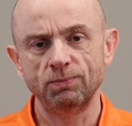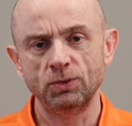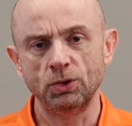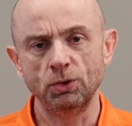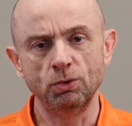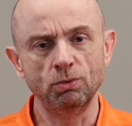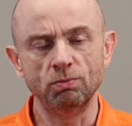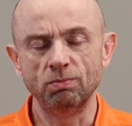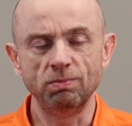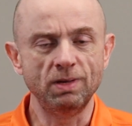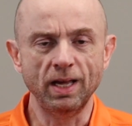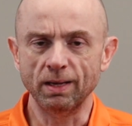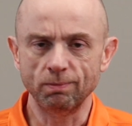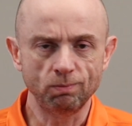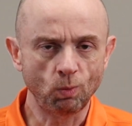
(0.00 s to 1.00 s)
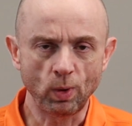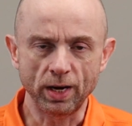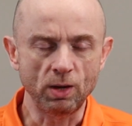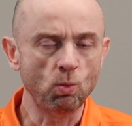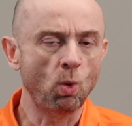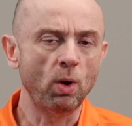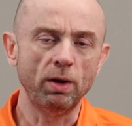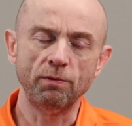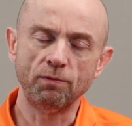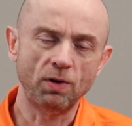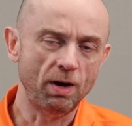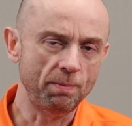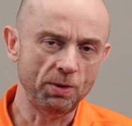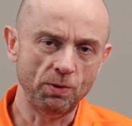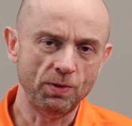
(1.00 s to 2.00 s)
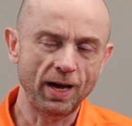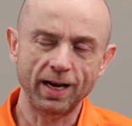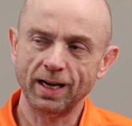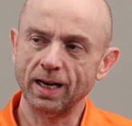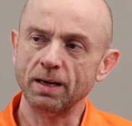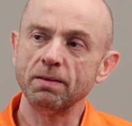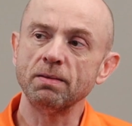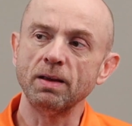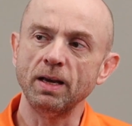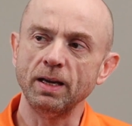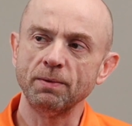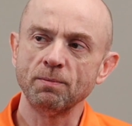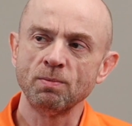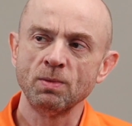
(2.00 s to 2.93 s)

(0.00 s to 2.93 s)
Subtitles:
to get what he wanted from you, that kind of thing.